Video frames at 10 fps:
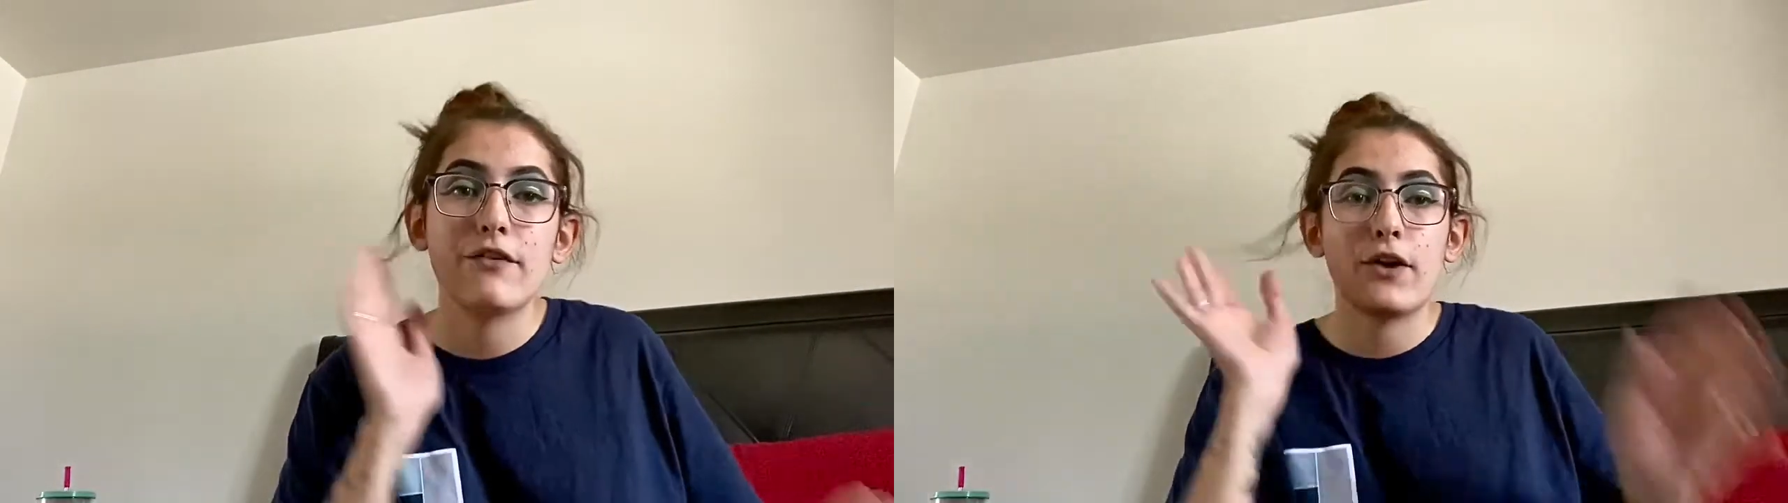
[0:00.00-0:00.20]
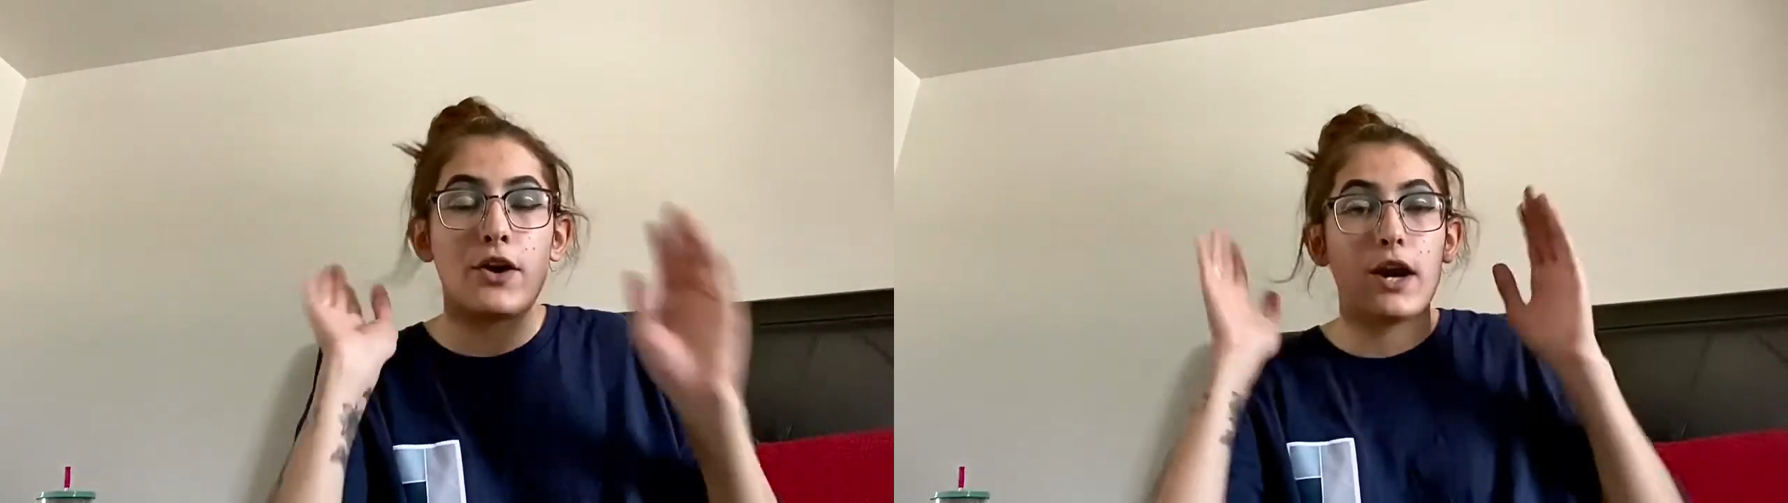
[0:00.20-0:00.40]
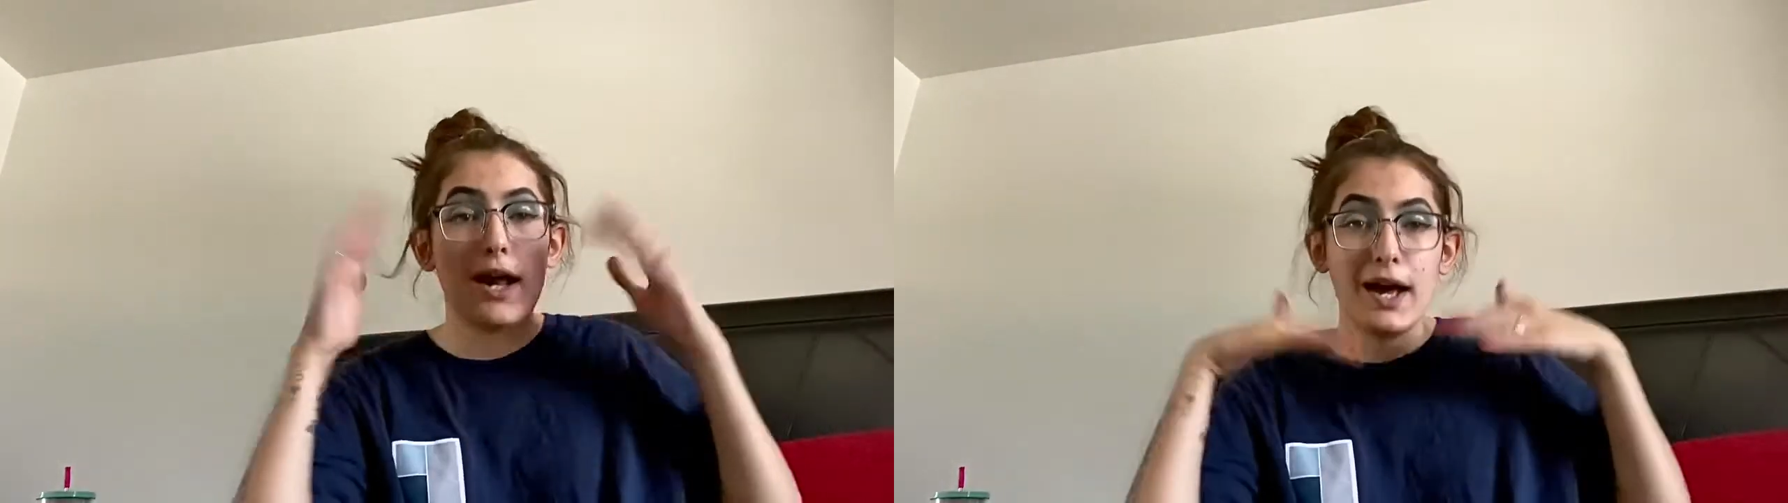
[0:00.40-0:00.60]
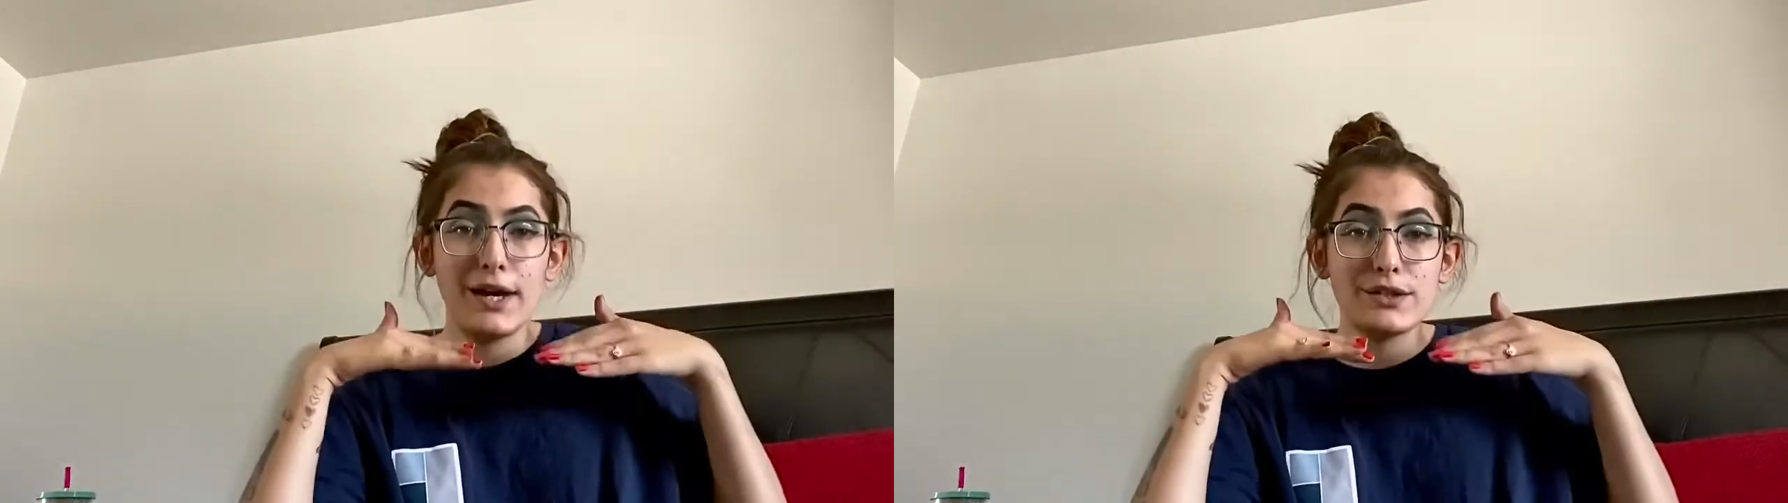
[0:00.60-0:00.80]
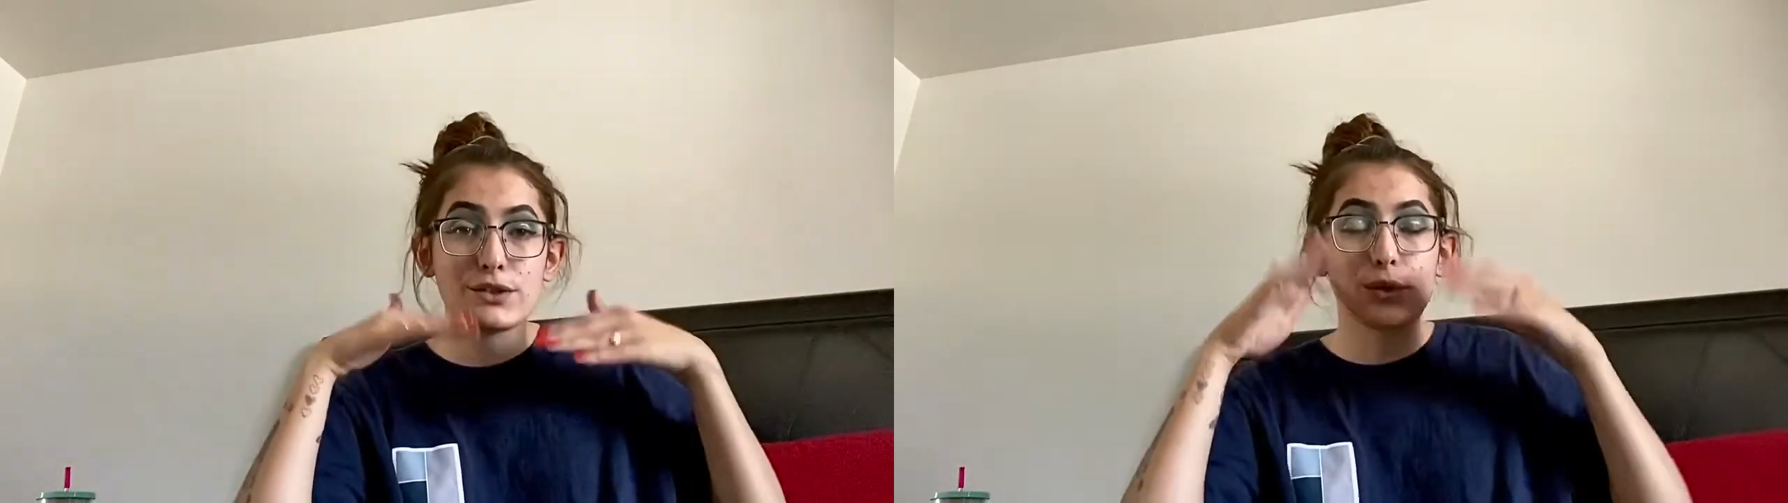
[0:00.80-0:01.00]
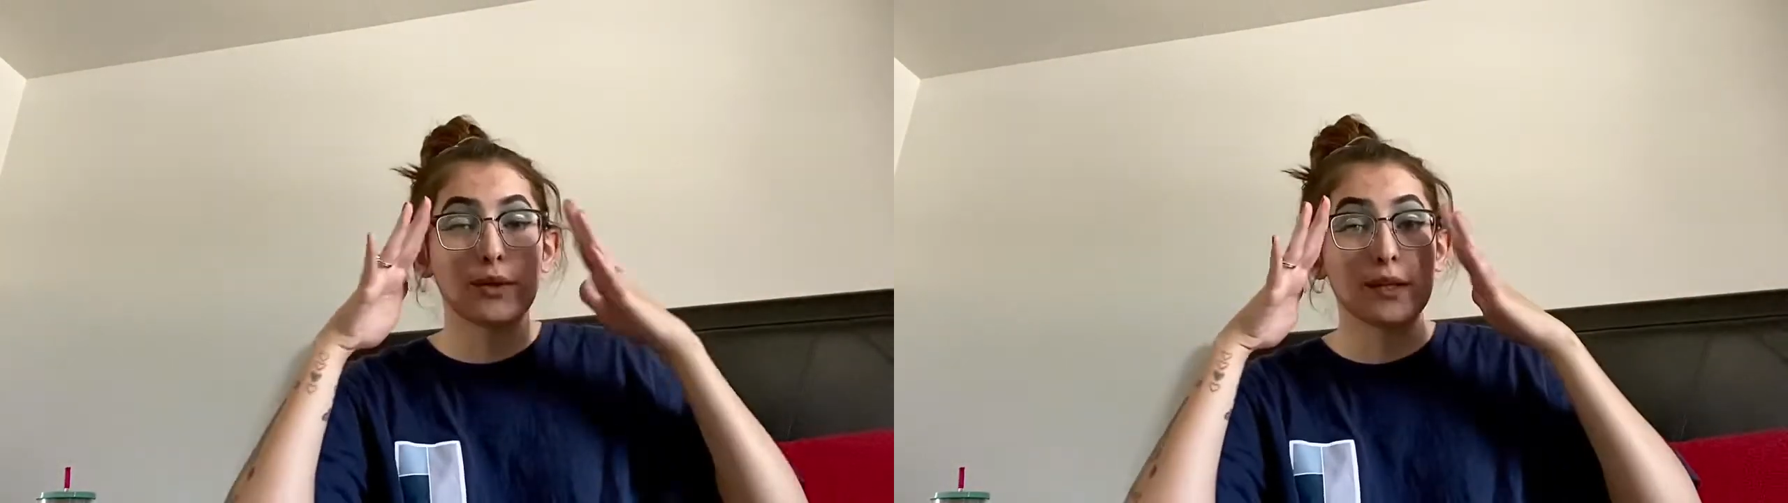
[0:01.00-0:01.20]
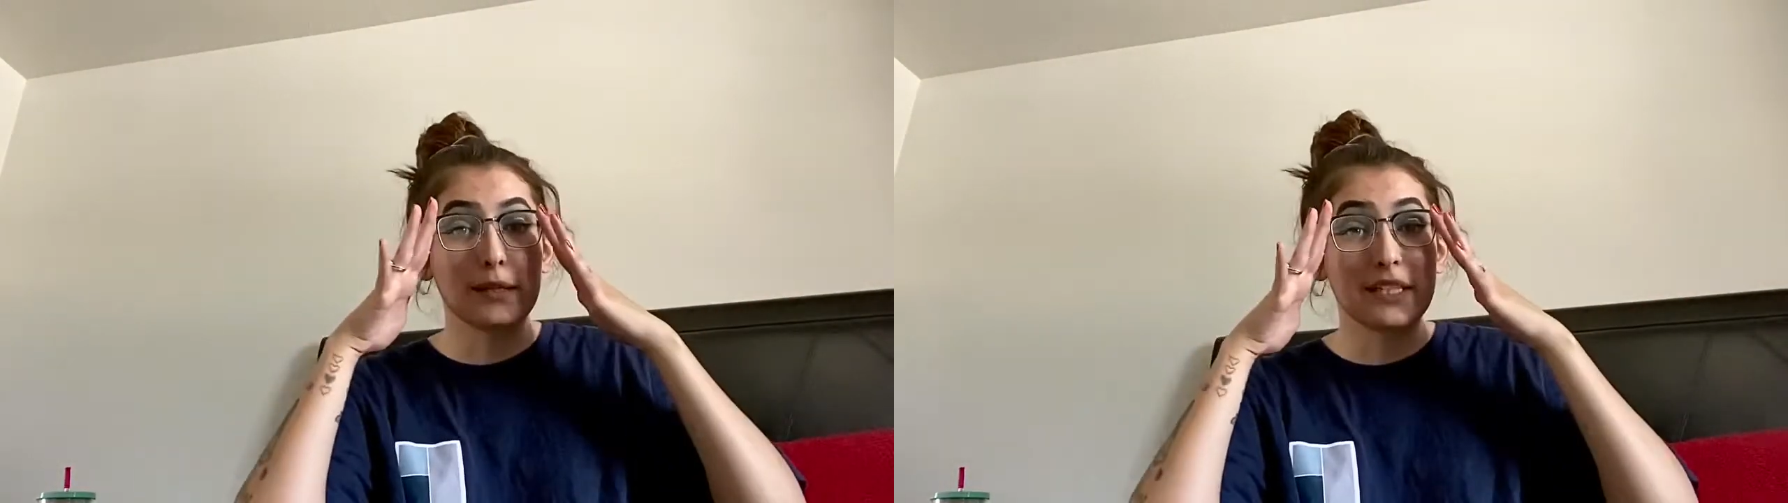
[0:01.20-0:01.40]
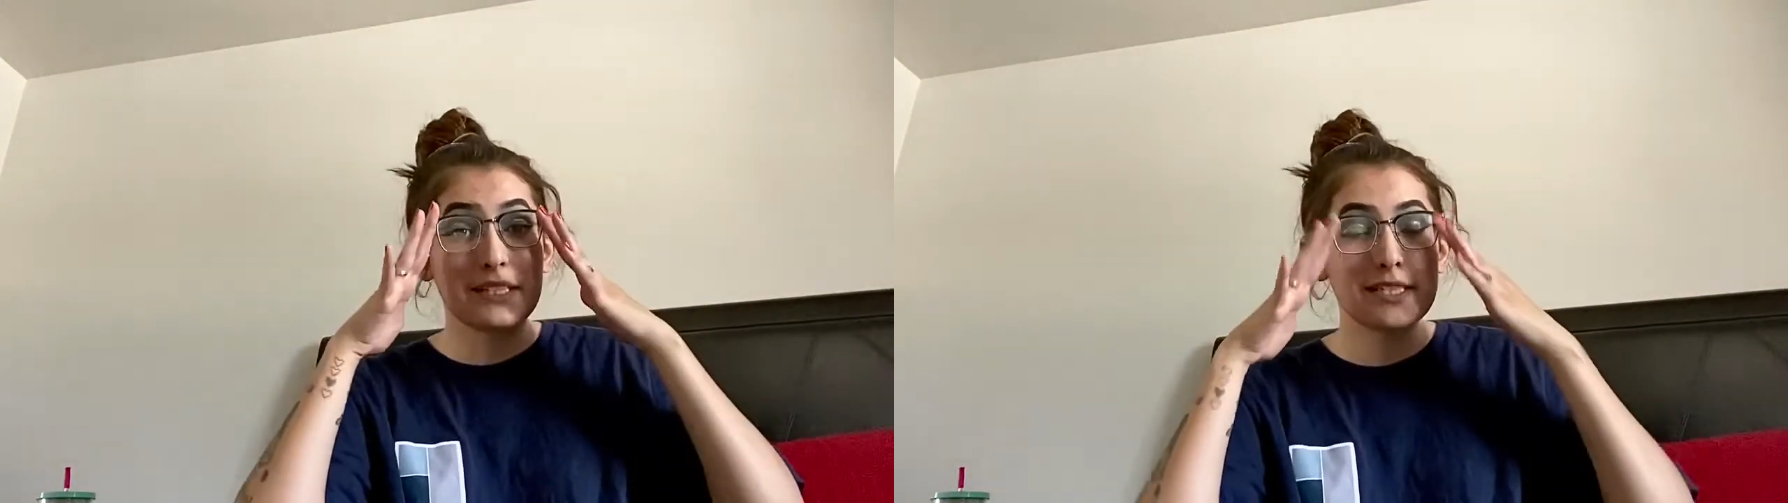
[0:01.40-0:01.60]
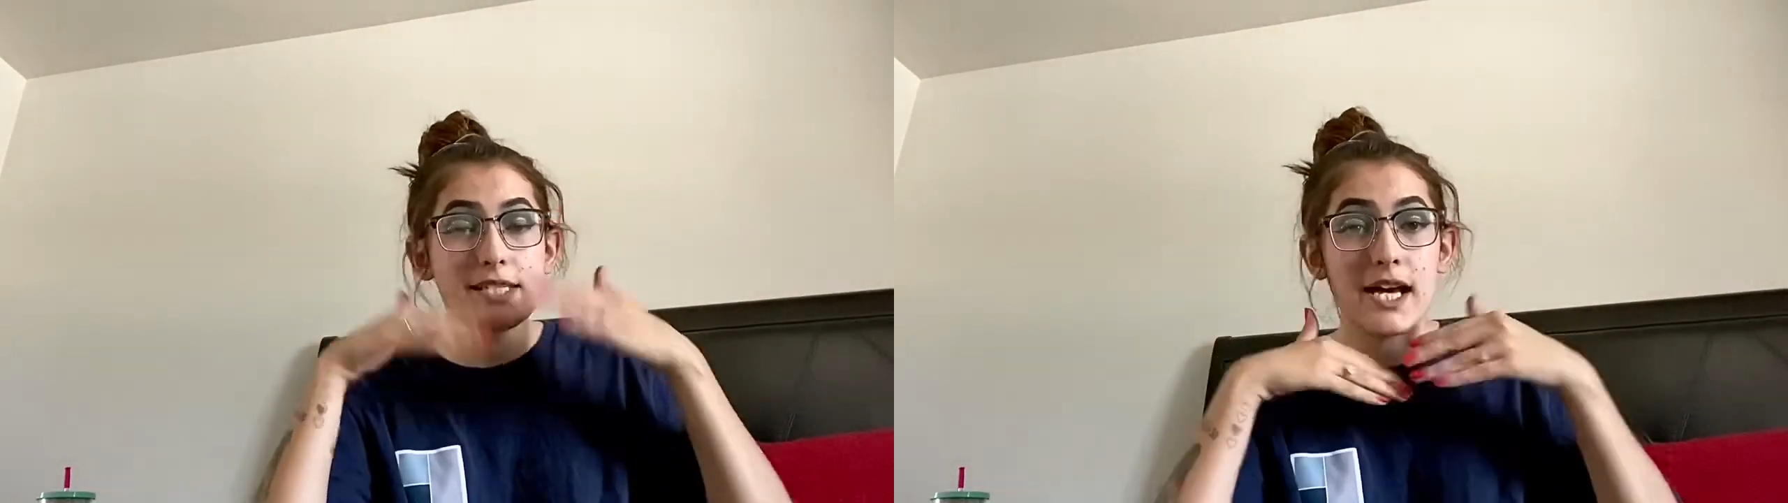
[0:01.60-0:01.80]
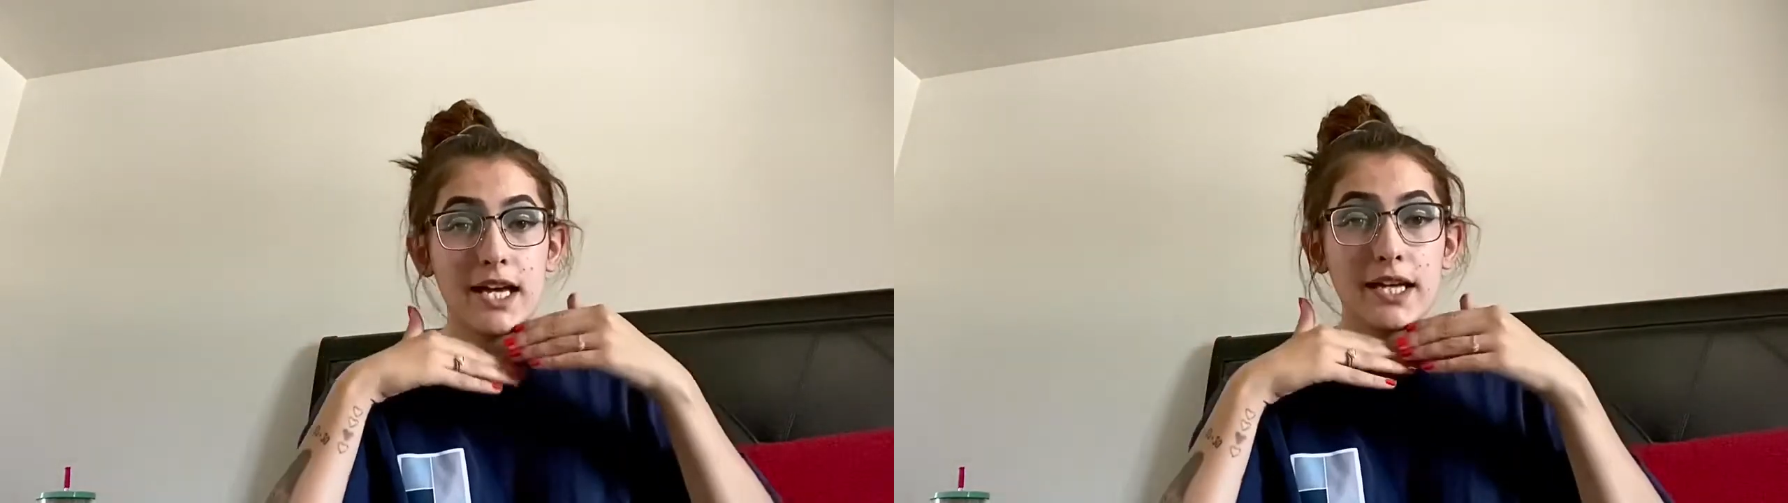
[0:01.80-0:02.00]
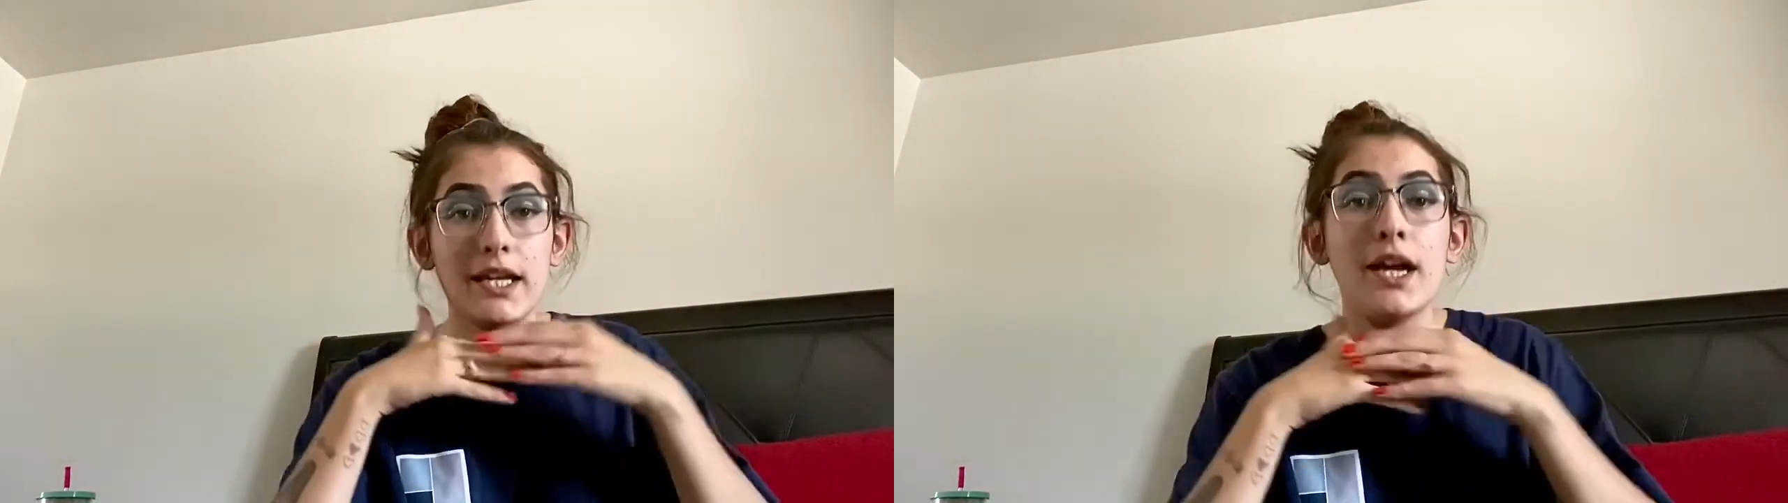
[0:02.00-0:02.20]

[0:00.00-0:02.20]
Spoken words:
our eyes totally done,